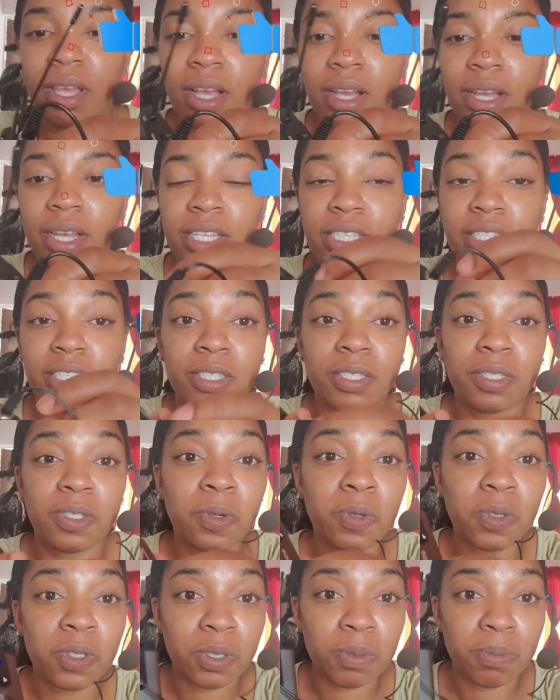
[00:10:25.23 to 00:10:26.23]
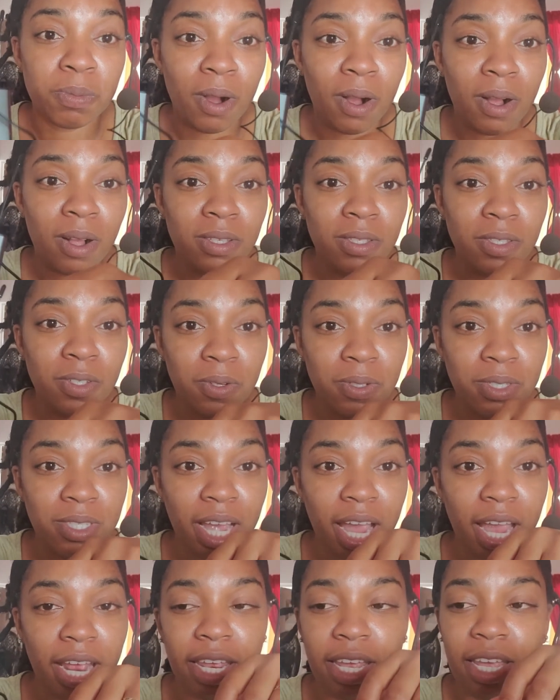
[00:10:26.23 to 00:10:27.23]
It's so small, so
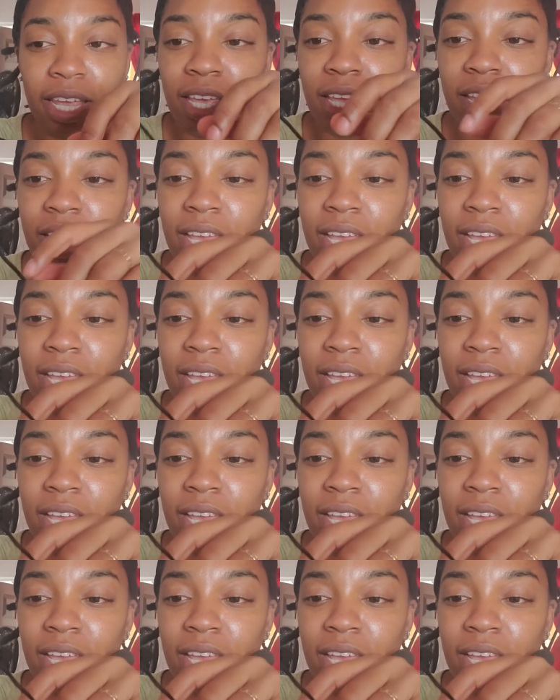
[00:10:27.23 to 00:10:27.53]
tiny,